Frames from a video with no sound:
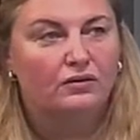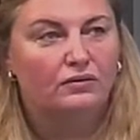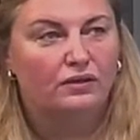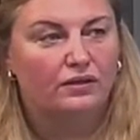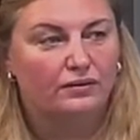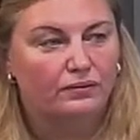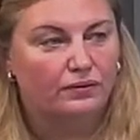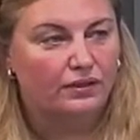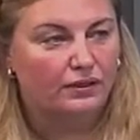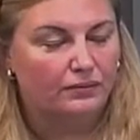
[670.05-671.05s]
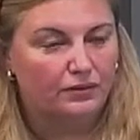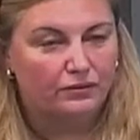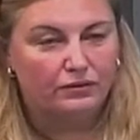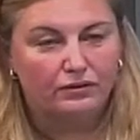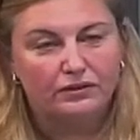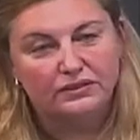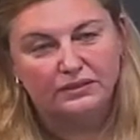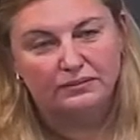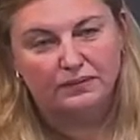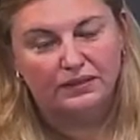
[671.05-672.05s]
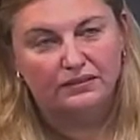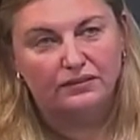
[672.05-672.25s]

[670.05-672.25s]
although the authorities have made